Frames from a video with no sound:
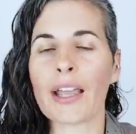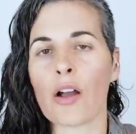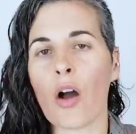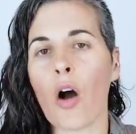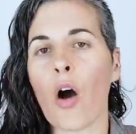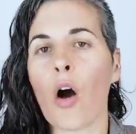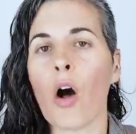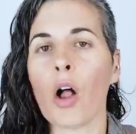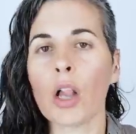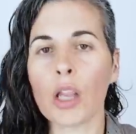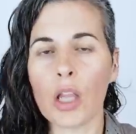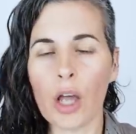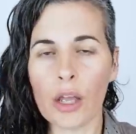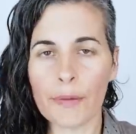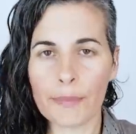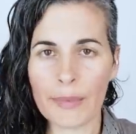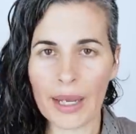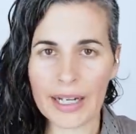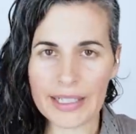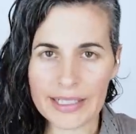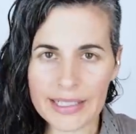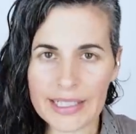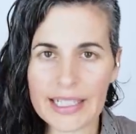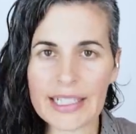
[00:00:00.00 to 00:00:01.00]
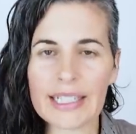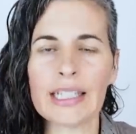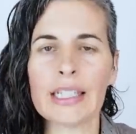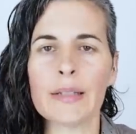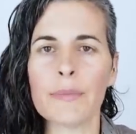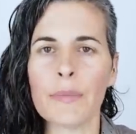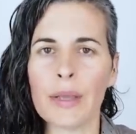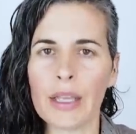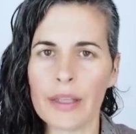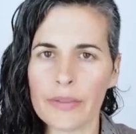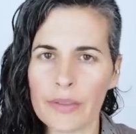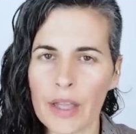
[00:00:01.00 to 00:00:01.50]
I call on my
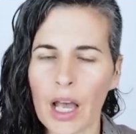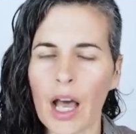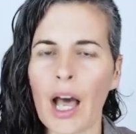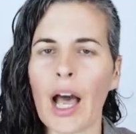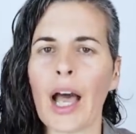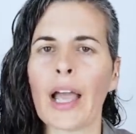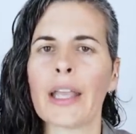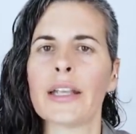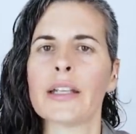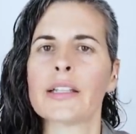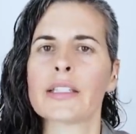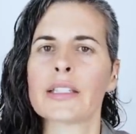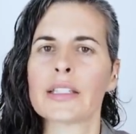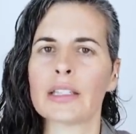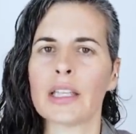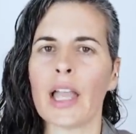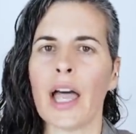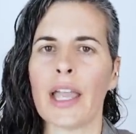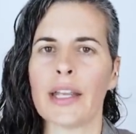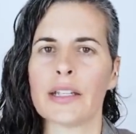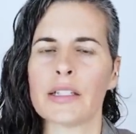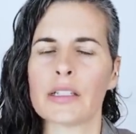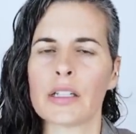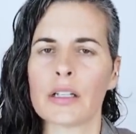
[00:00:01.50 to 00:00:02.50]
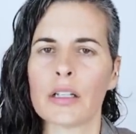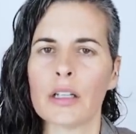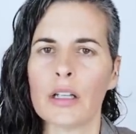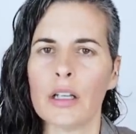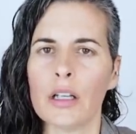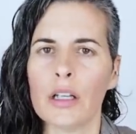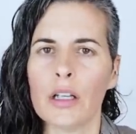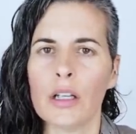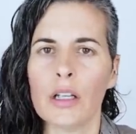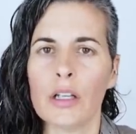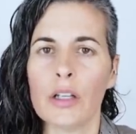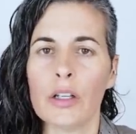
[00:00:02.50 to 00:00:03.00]
team in the highest light.
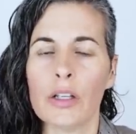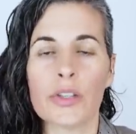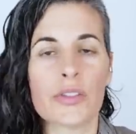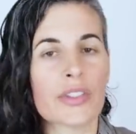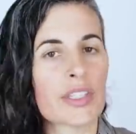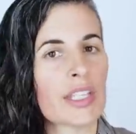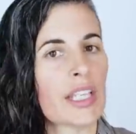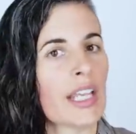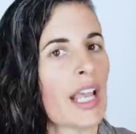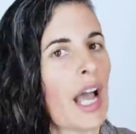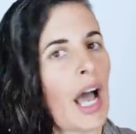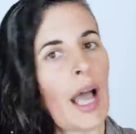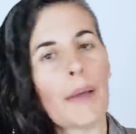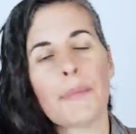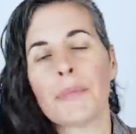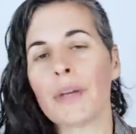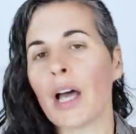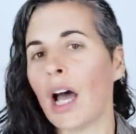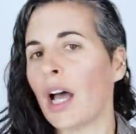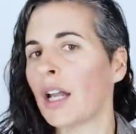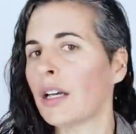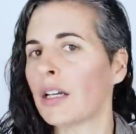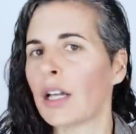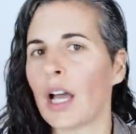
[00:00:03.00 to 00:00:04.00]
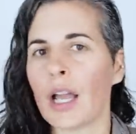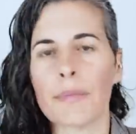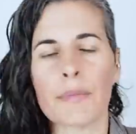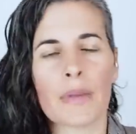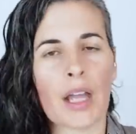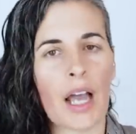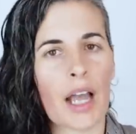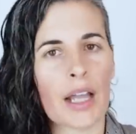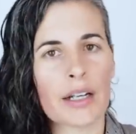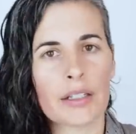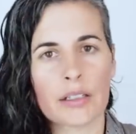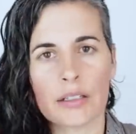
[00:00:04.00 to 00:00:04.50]
You see, I'm not,
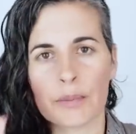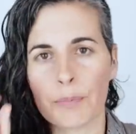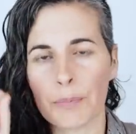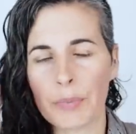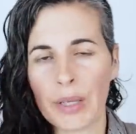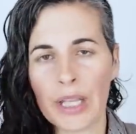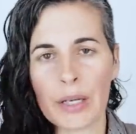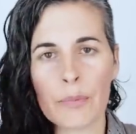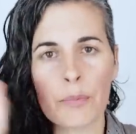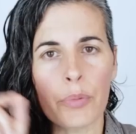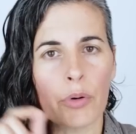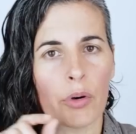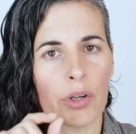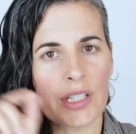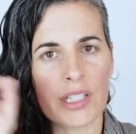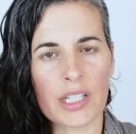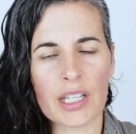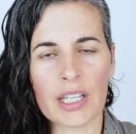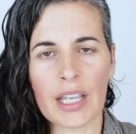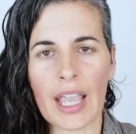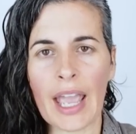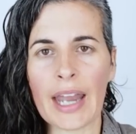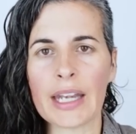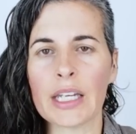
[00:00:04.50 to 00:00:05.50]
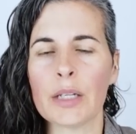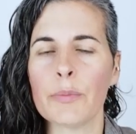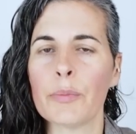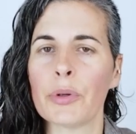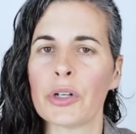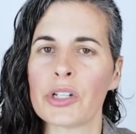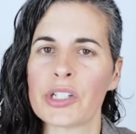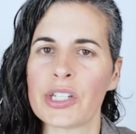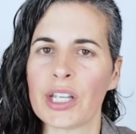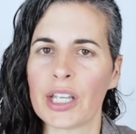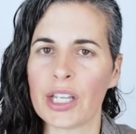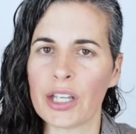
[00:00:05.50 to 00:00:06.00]
I'm not pinpointing any
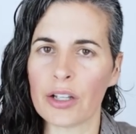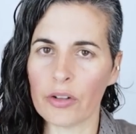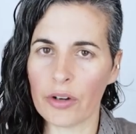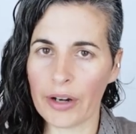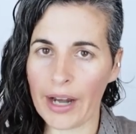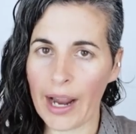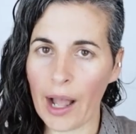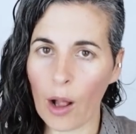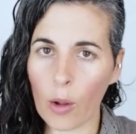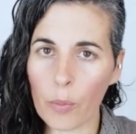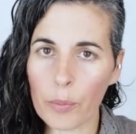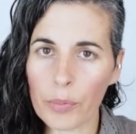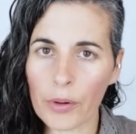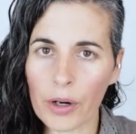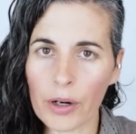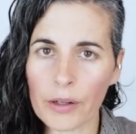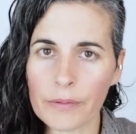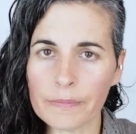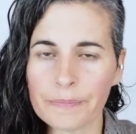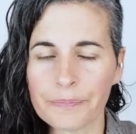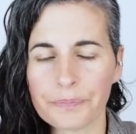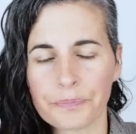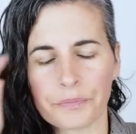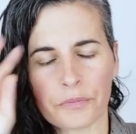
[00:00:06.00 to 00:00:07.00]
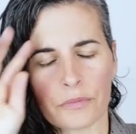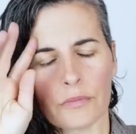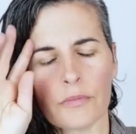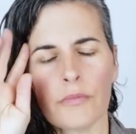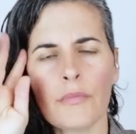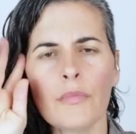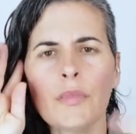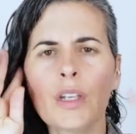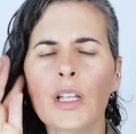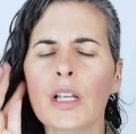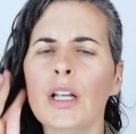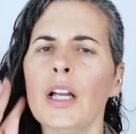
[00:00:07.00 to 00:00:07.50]
particular helper.
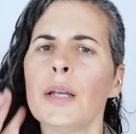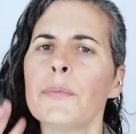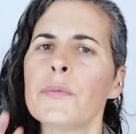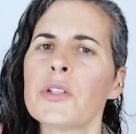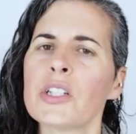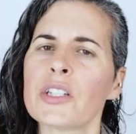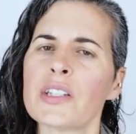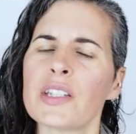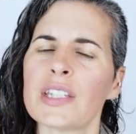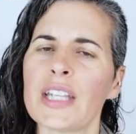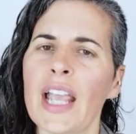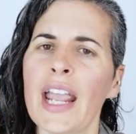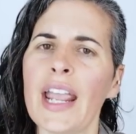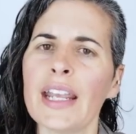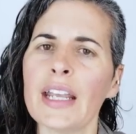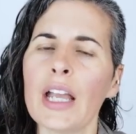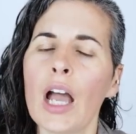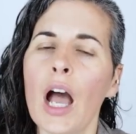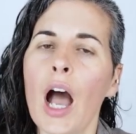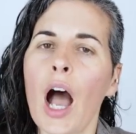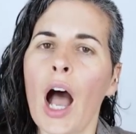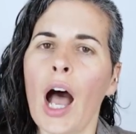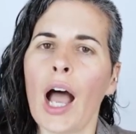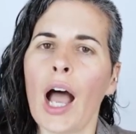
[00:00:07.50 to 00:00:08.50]
I'm just saying,